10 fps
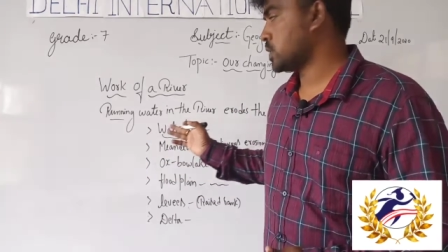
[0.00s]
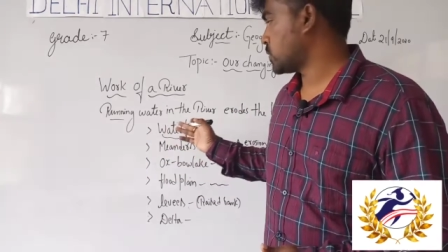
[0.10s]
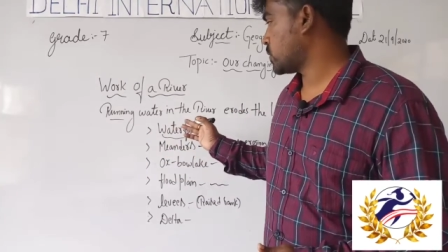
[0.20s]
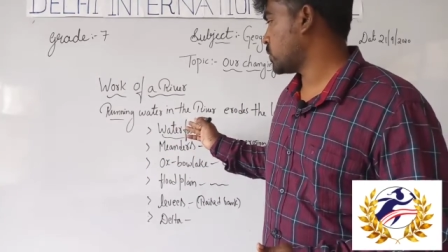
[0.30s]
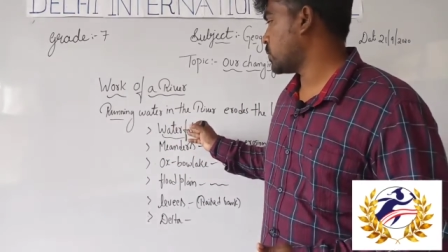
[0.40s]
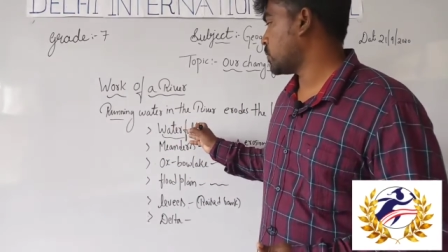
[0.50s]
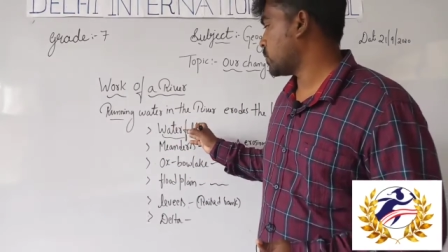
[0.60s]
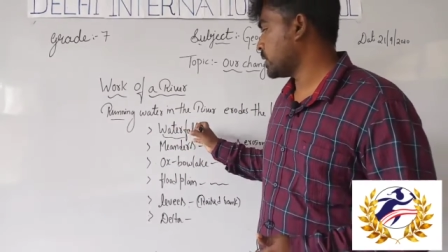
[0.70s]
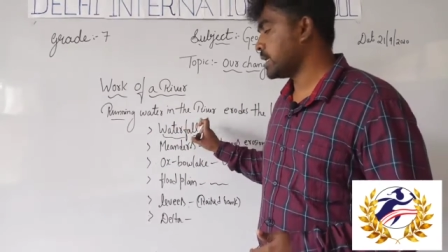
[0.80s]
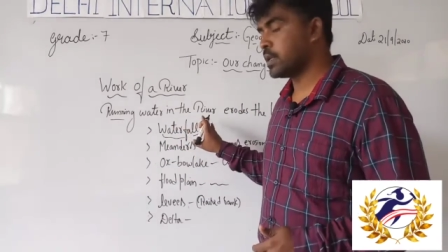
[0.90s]
So
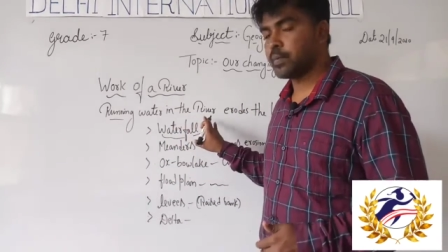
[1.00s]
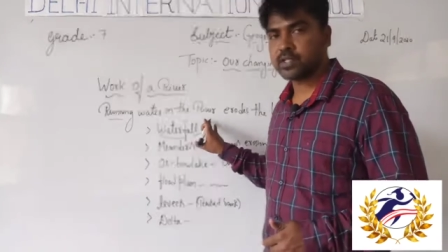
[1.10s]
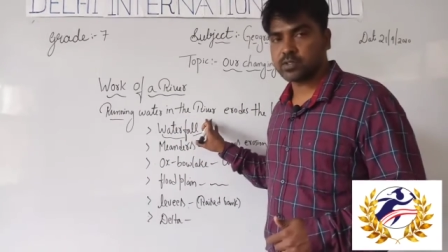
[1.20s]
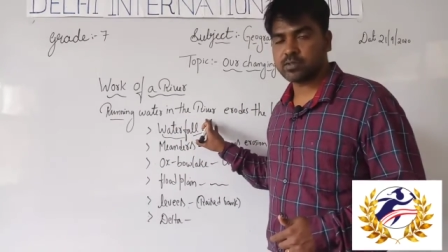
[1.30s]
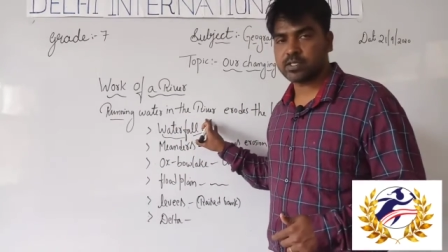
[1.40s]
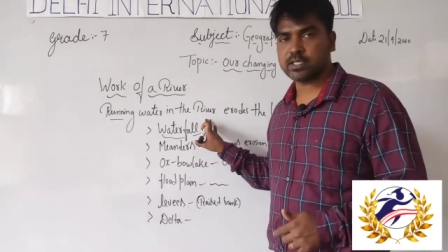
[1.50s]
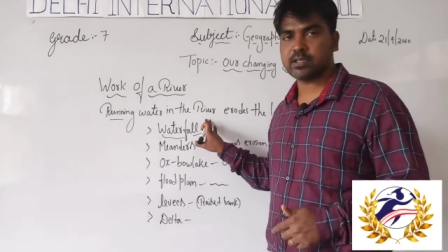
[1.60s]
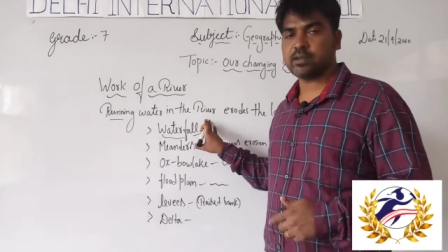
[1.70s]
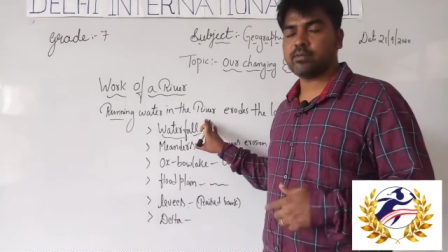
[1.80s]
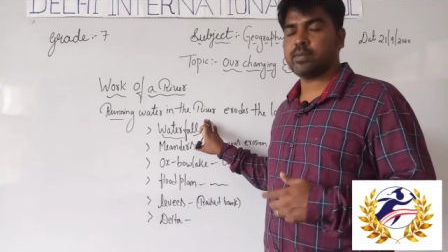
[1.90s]
only in monsoon
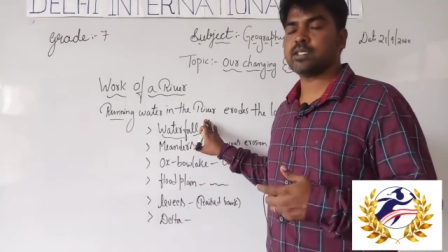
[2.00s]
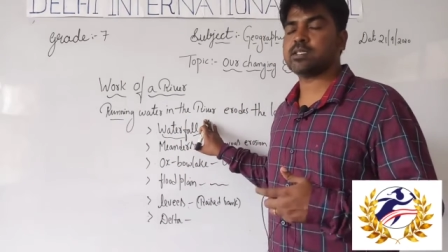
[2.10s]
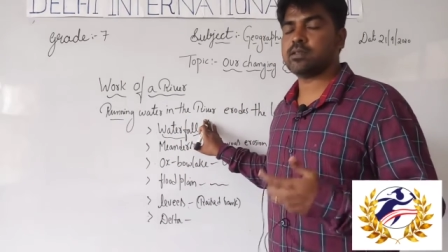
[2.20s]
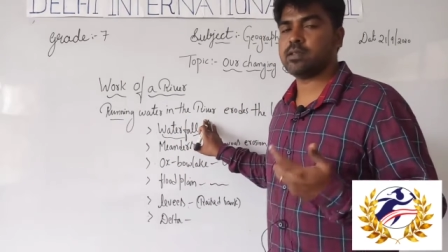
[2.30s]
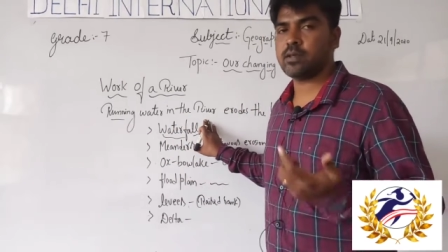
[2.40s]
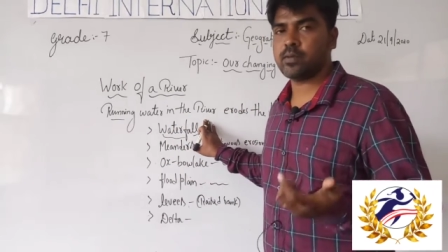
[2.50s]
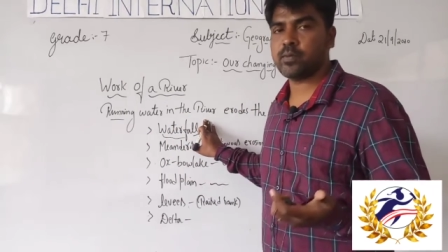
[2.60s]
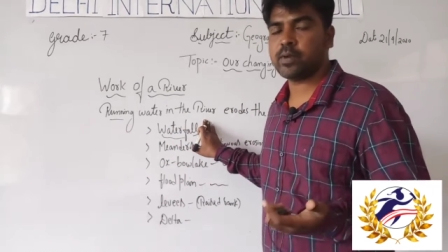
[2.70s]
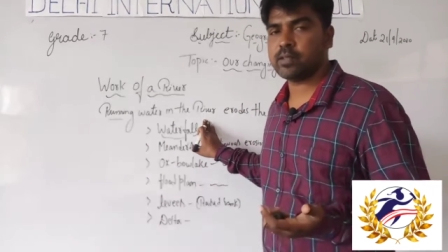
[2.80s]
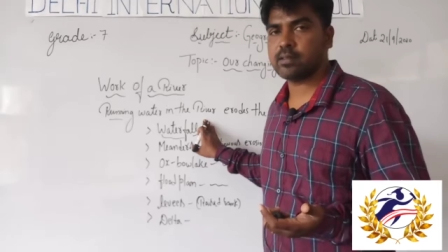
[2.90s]
season, means
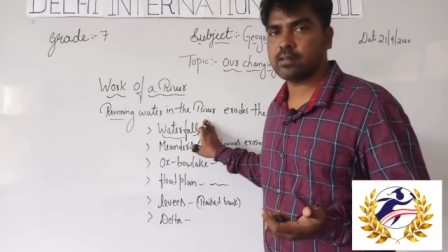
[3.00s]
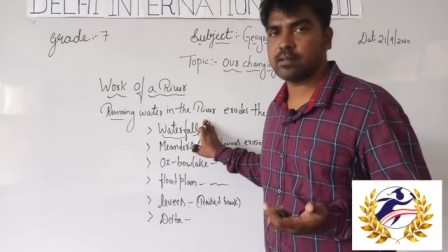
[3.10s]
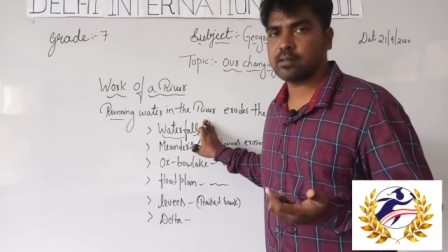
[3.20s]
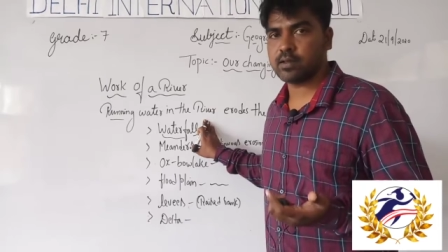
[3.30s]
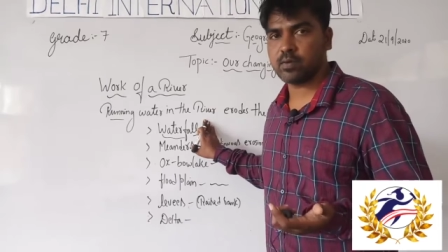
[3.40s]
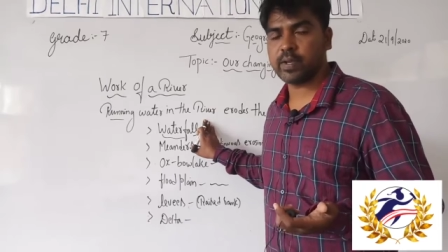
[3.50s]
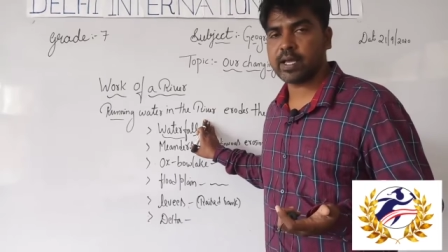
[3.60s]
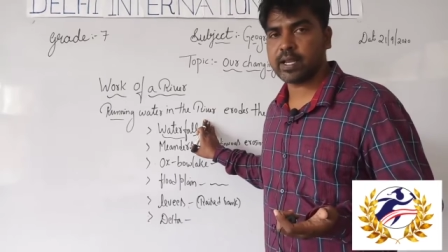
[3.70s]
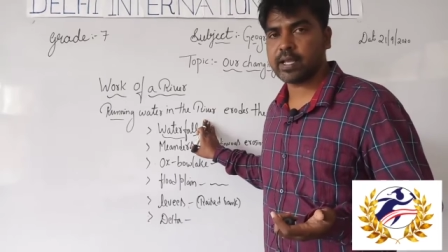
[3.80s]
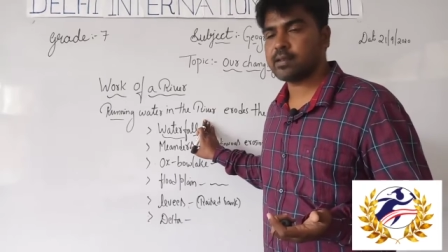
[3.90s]
when there will be
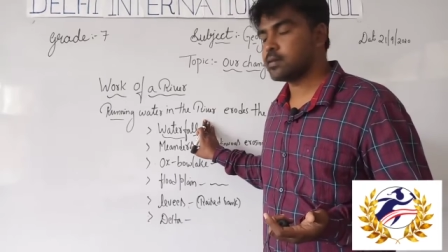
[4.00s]
a rain,